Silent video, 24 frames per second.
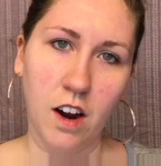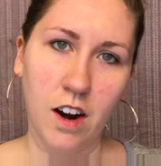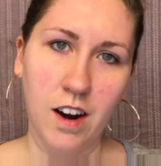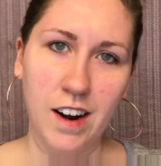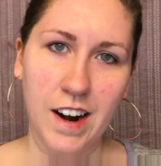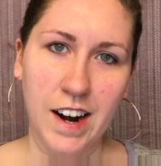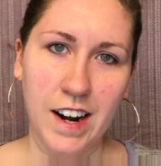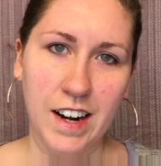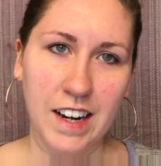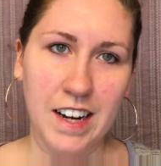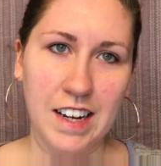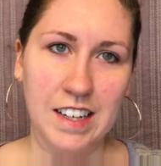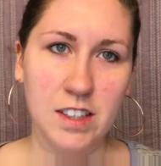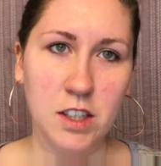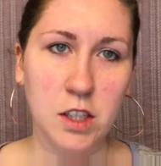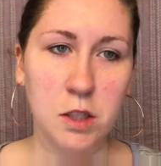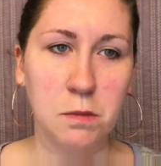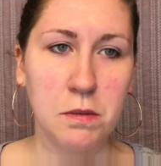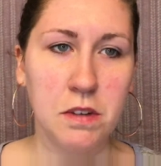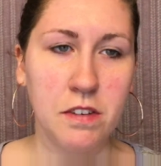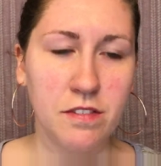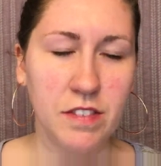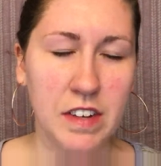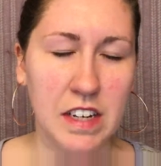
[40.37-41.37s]
Alright guys,
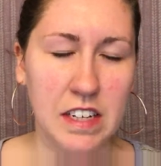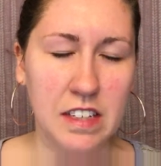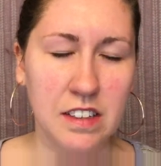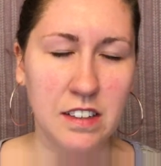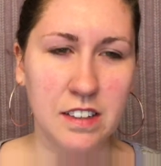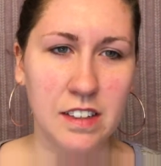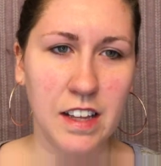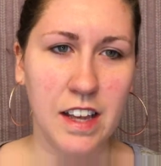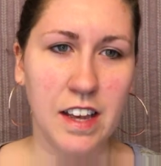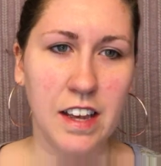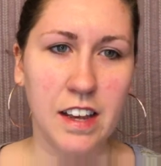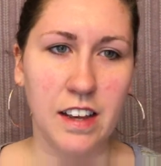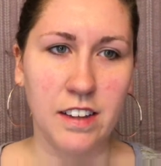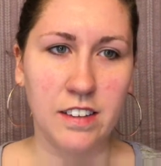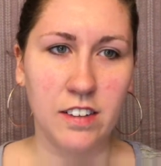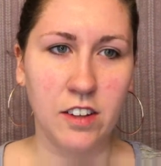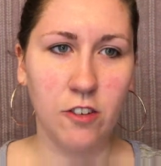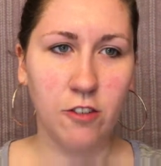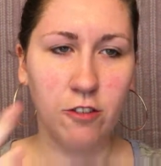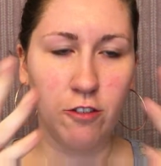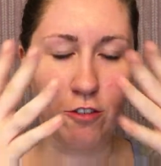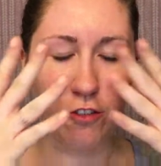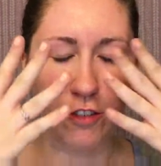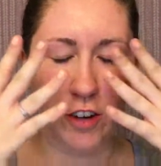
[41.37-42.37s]
so my face
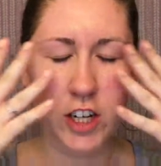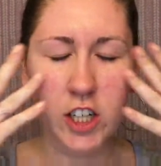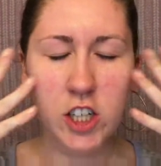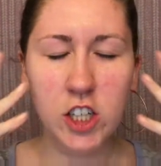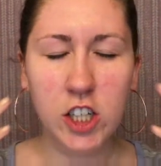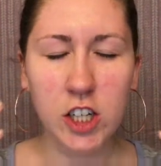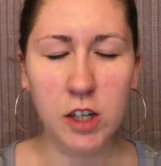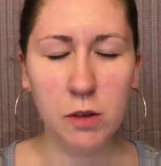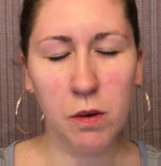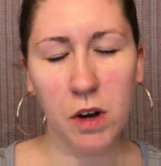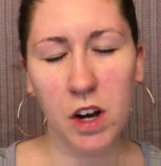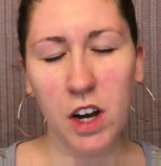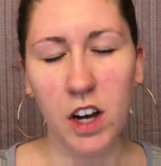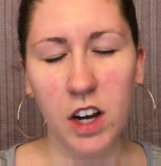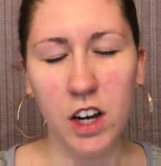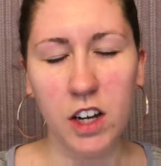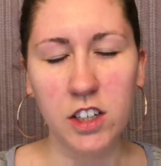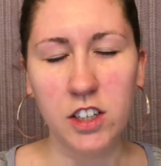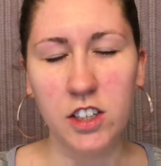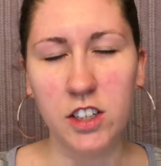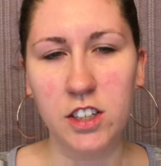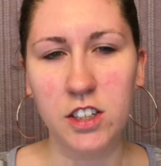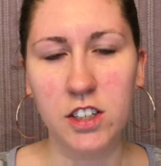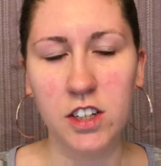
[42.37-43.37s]
is freshly
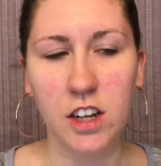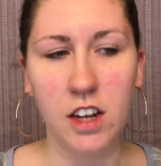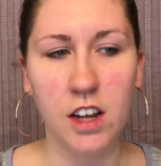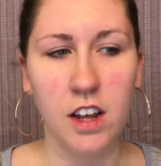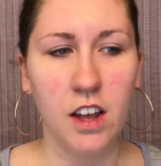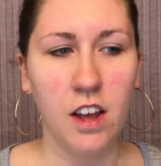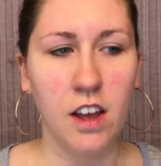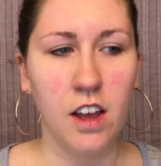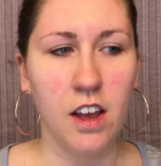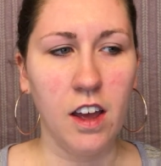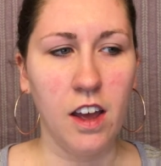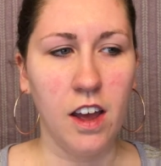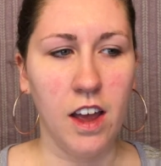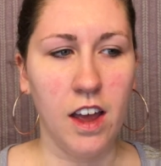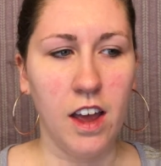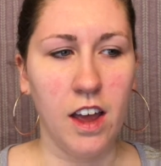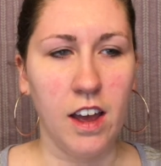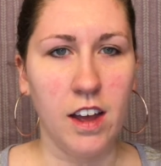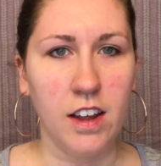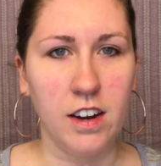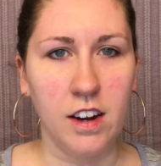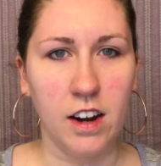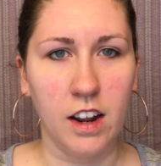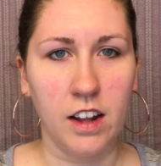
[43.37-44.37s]
washed
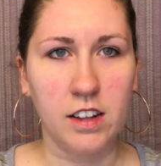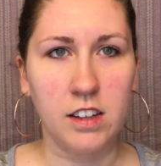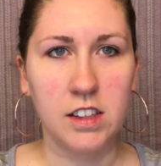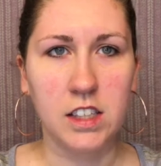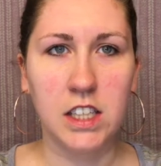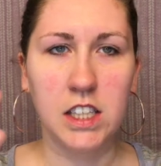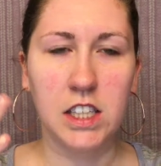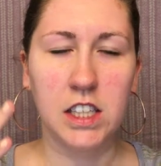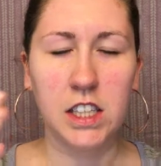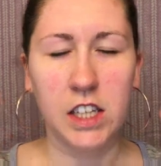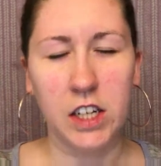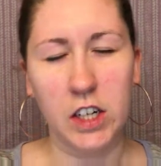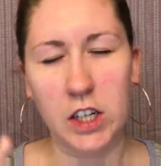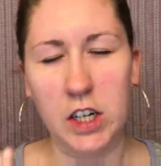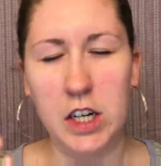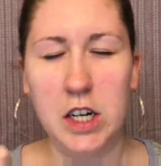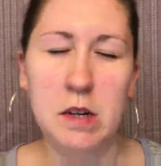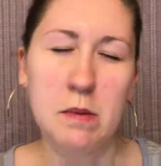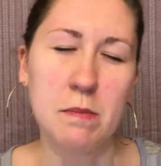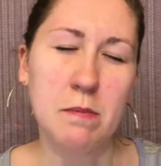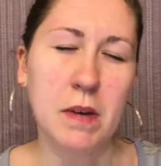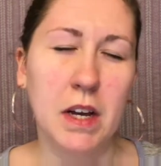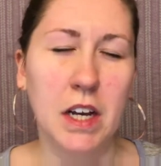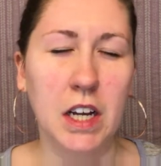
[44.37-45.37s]
and
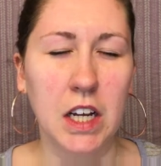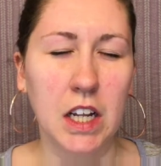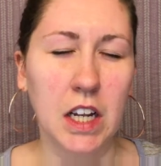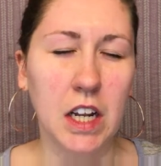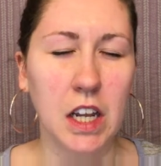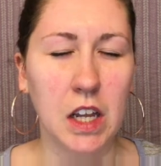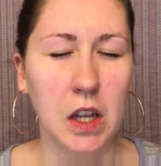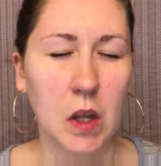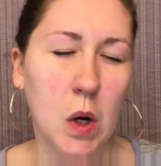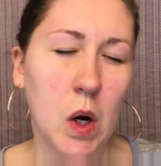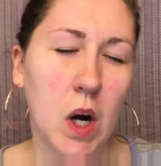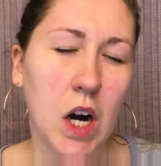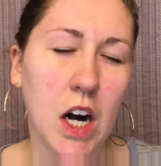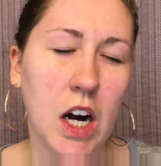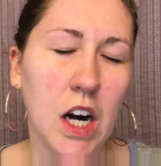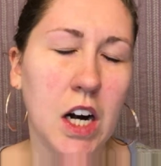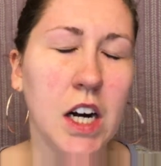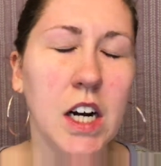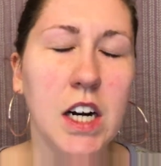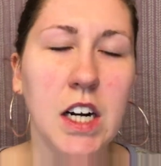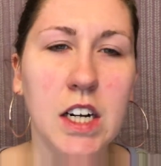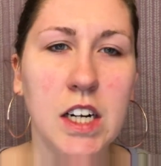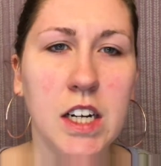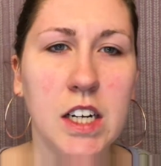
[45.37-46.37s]
serum
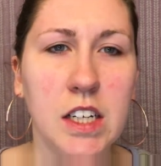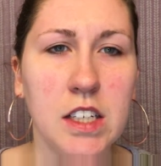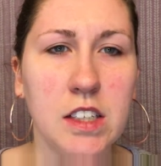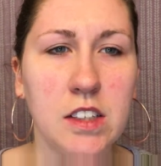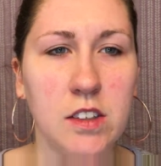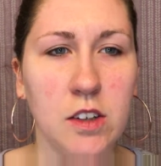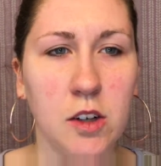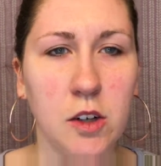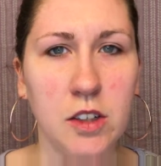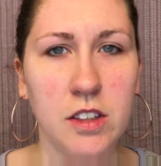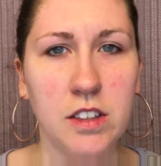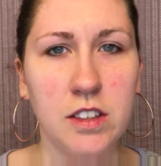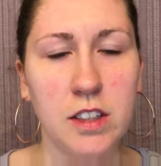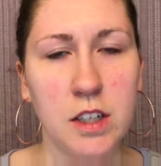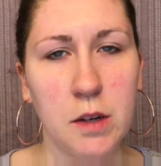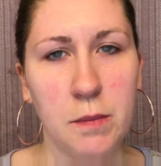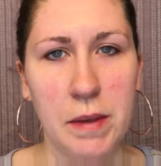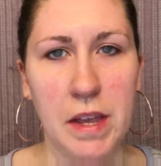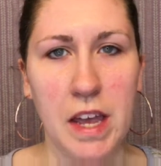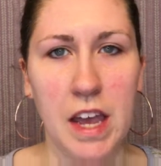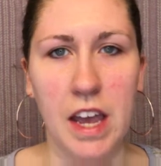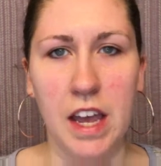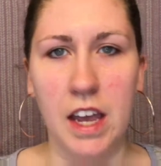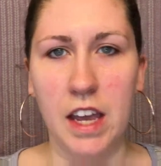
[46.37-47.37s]
galore. So this is going
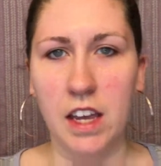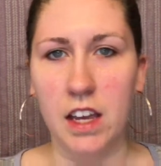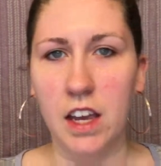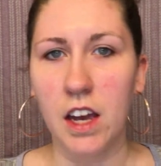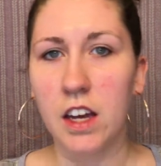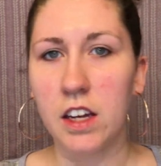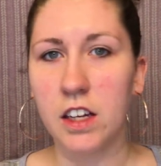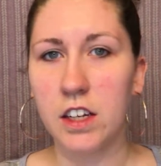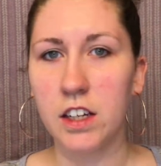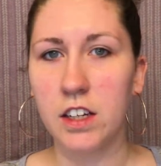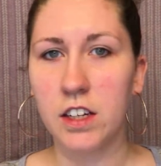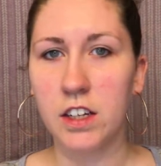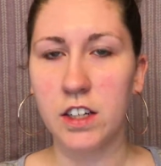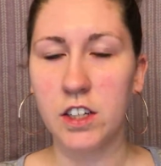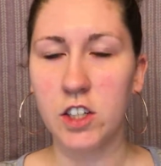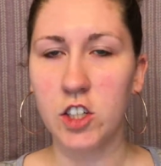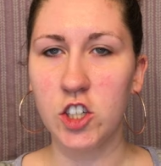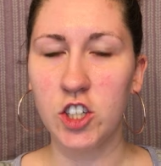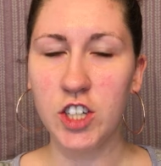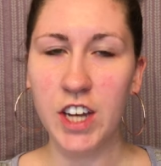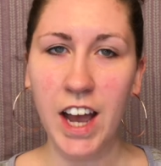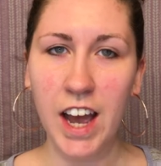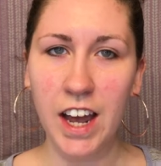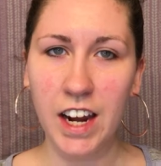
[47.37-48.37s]
to be a
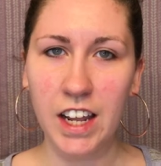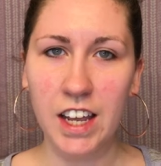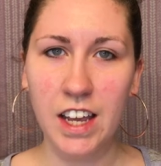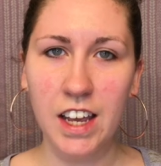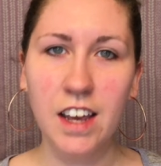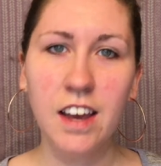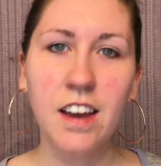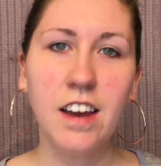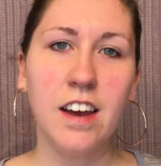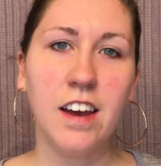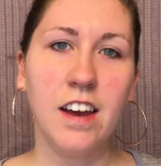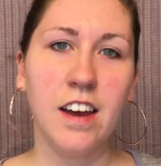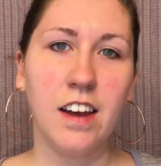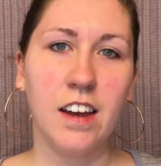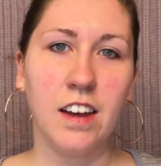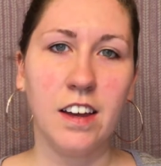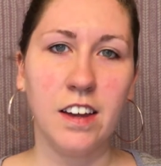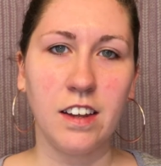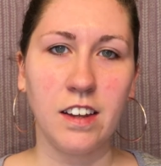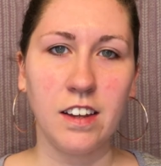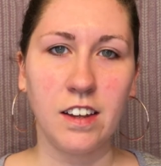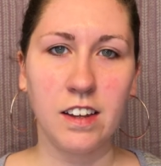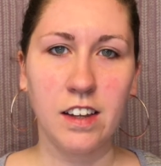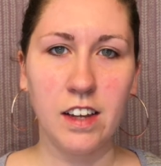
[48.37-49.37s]
chatty,
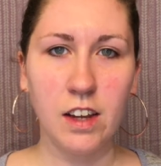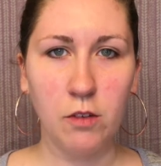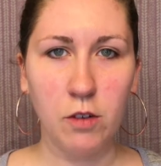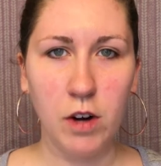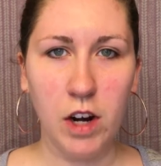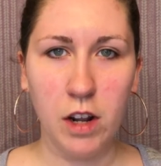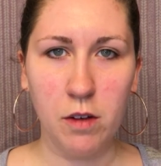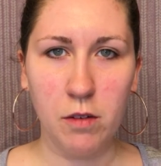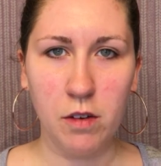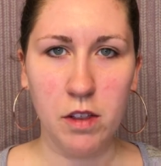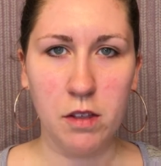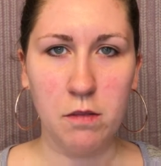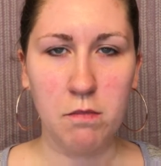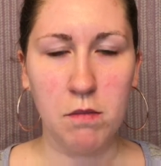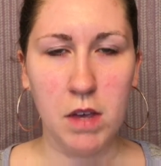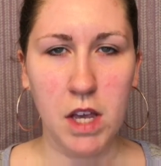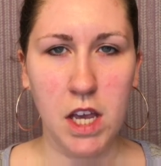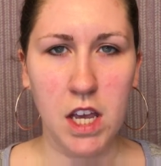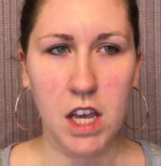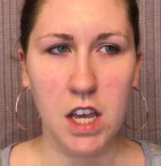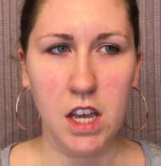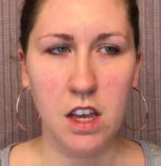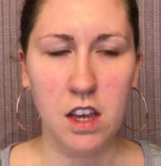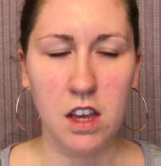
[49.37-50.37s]
get ready with
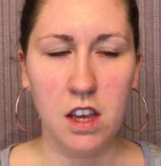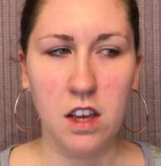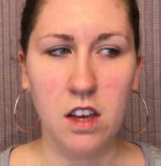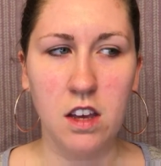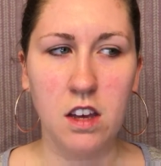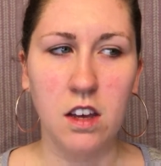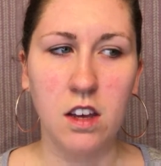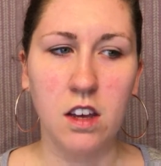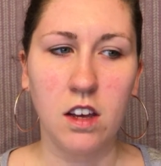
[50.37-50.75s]
me